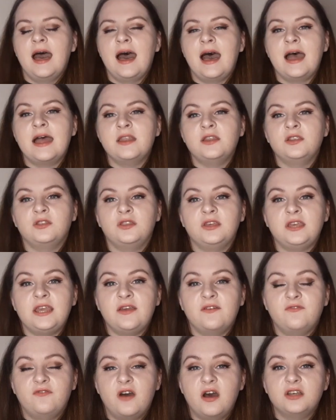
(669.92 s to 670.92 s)
And
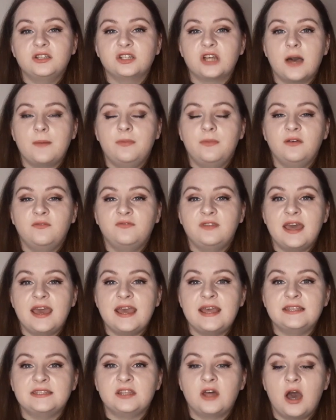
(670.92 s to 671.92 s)
the first couple of
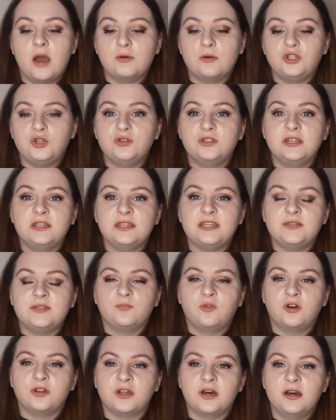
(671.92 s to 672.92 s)
days that I was using these
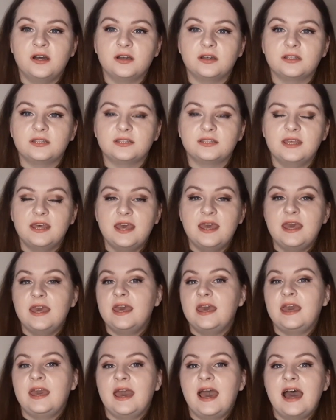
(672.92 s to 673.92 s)
products,
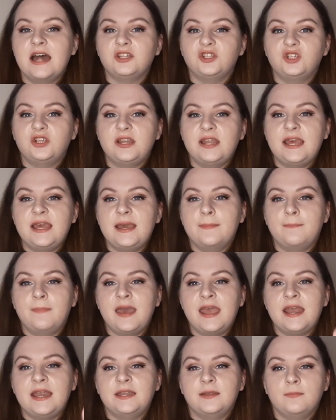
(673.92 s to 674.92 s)
it actually
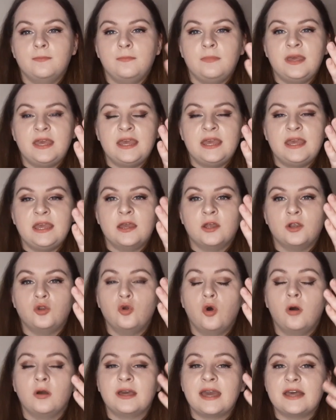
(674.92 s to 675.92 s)
made me
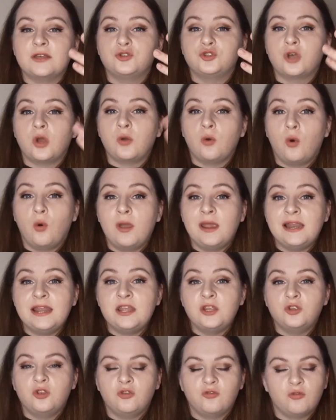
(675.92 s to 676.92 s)
not get so
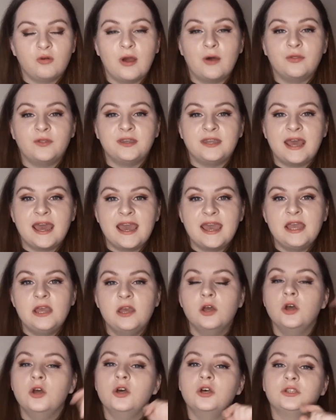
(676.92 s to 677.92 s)
oily throughout the
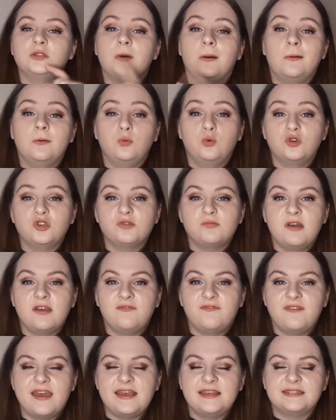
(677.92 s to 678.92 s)
day. So I would wash my
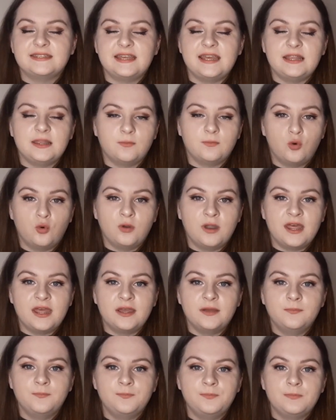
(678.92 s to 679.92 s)
face in the
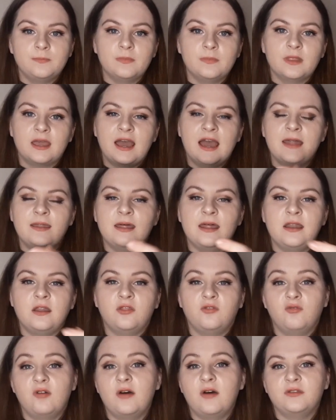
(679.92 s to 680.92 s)
morning and
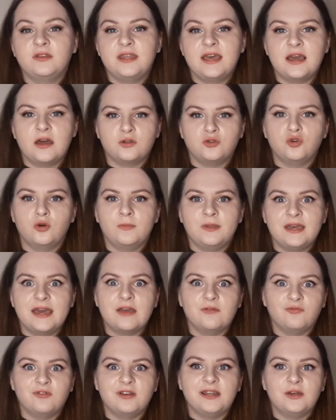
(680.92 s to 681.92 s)
then throughout the day I'd normally
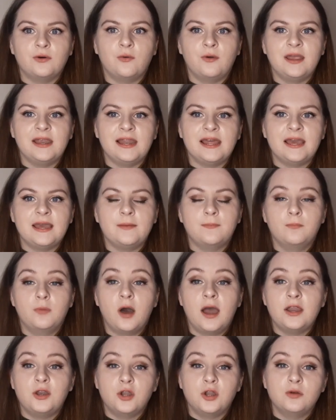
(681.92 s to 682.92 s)
get really oily.
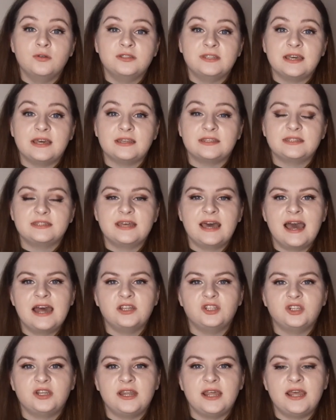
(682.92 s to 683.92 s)
But I noticed that
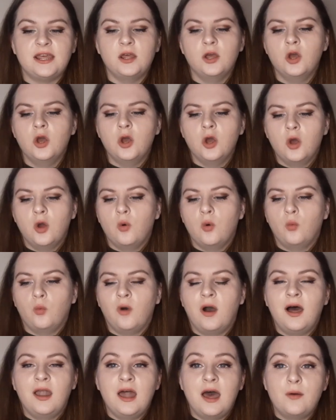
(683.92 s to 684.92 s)
actually,
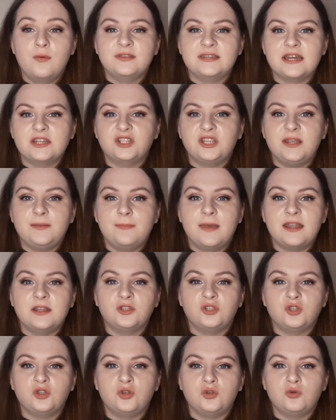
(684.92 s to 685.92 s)
while I was actually
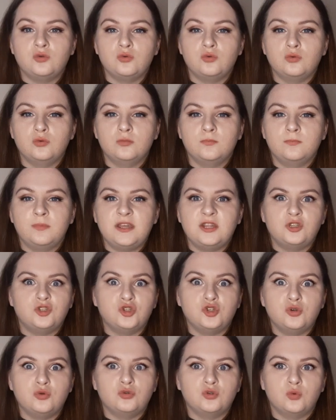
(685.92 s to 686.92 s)
meant to be
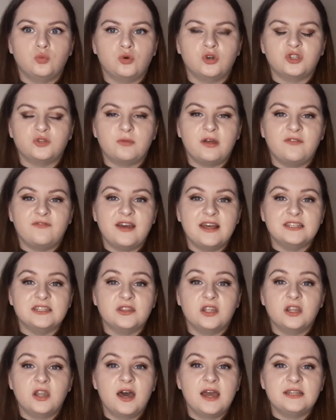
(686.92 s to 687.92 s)
due to wash my face
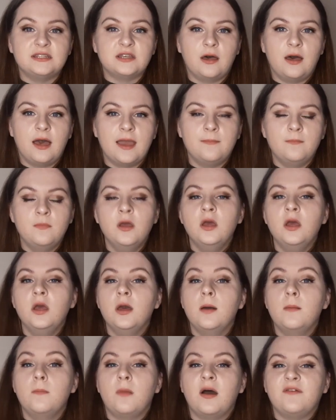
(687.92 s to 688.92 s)
in the night time,
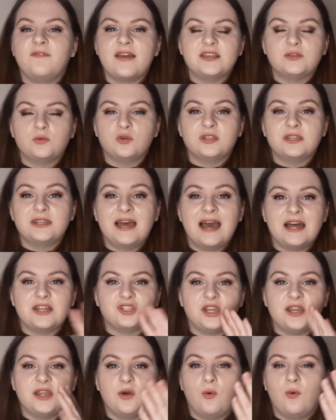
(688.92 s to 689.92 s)
my face wasn't
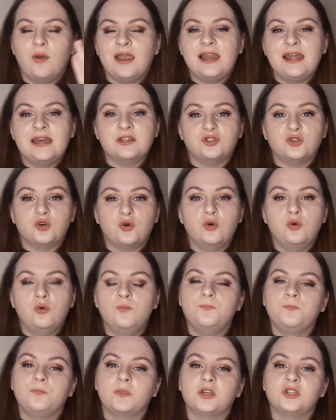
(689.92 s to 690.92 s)
actually oily at
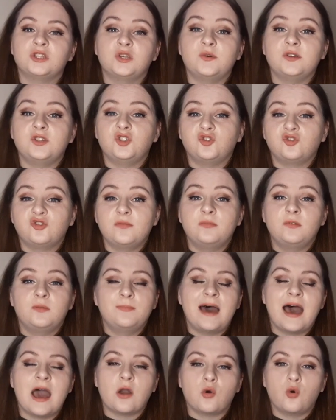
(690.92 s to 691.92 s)
all. So it
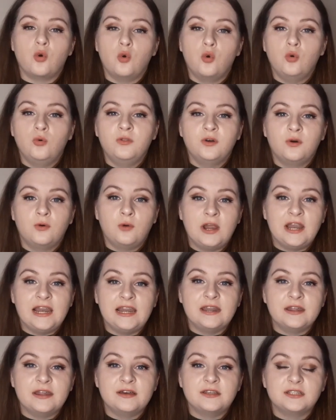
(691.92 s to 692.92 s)
stripped back all the
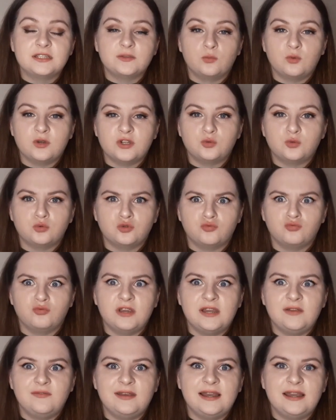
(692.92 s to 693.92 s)
oiliness, which was
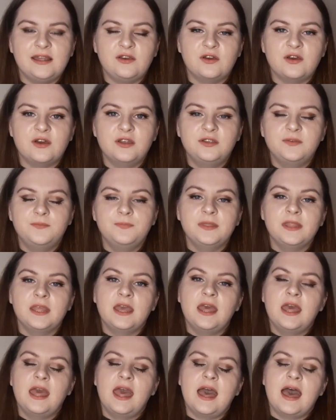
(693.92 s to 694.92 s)
really, really good.
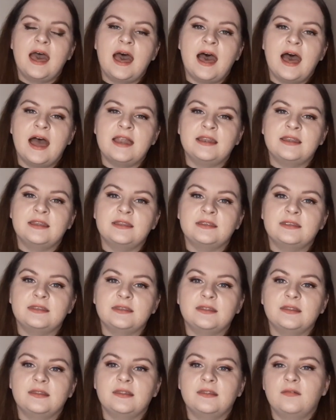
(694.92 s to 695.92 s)
And
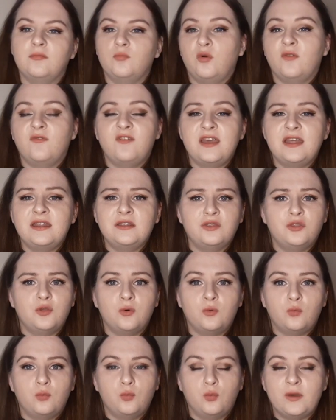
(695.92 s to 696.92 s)
within
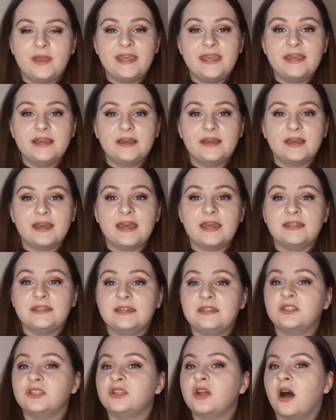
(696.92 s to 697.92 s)
the week, it
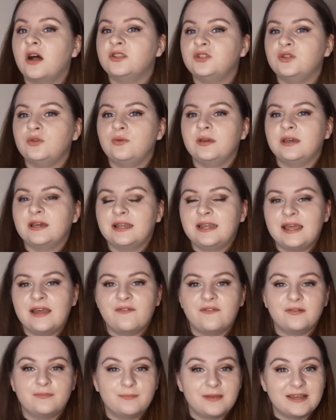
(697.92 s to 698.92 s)
did start to
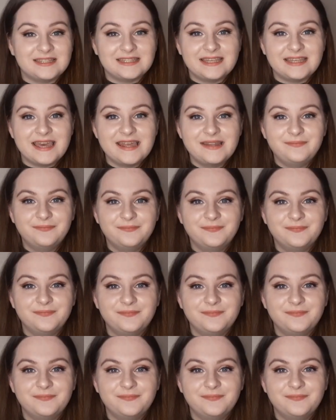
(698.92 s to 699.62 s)
clear my skin.